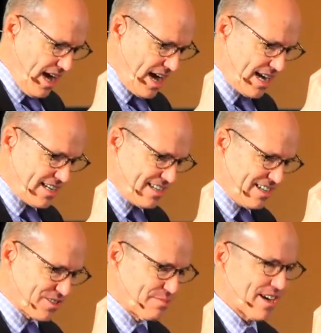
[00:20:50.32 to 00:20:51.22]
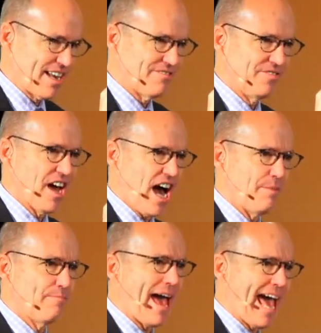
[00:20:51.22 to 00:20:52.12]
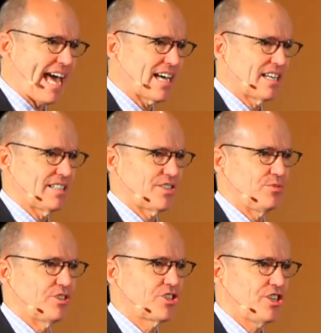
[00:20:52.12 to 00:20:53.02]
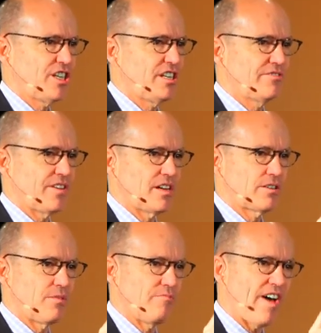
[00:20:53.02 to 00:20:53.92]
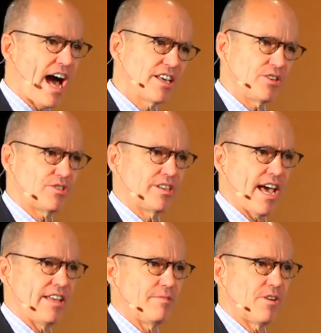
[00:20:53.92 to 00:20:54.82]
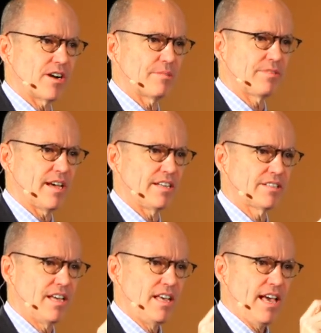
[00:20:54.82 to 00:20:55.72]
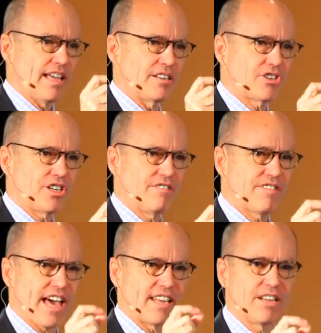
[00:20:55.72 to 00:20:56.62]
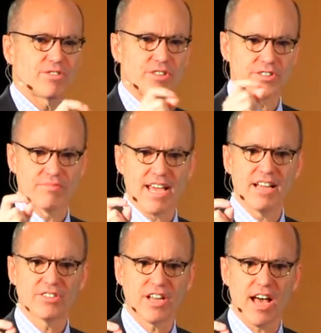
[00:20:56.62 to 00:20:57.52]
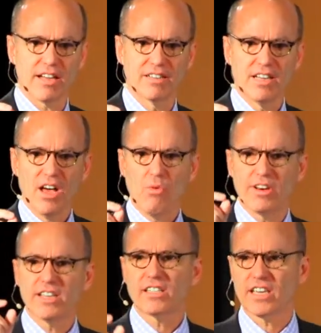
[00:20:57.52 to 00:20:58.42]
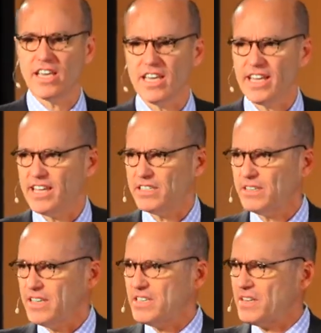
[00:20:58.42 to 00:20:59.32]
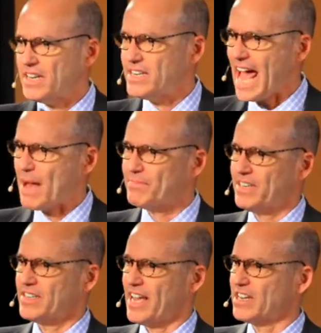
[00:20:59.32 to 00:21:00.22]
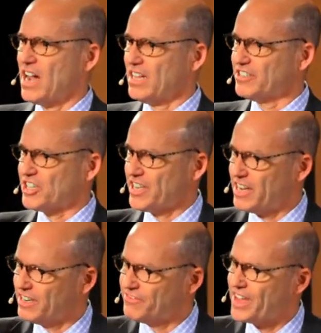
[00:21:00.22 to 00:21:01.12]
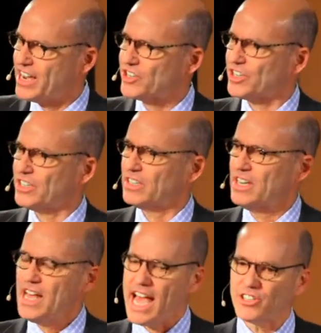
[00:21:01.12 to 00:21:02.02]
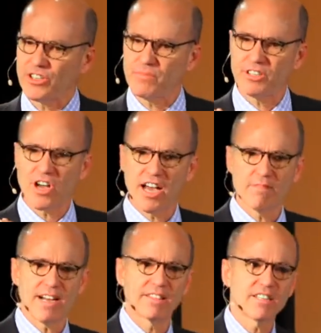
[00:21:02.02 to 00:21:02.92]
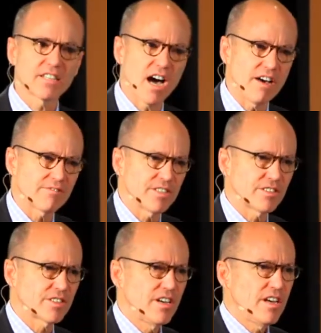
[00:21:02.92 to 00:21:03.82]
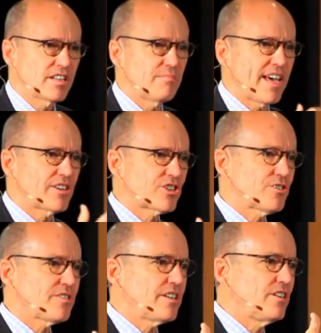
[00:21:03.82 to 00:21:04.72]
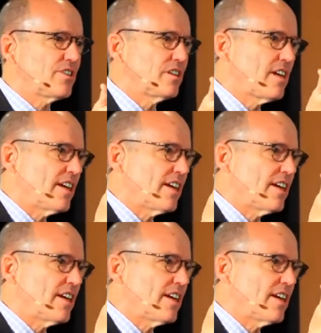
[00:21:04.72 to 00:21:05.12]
some kind of non-bank to achieve value today in the marketplace and achieve that interest from the outside. What is key is adapting technology and innovation, as you're going to be talking about this conference, to make sure that you can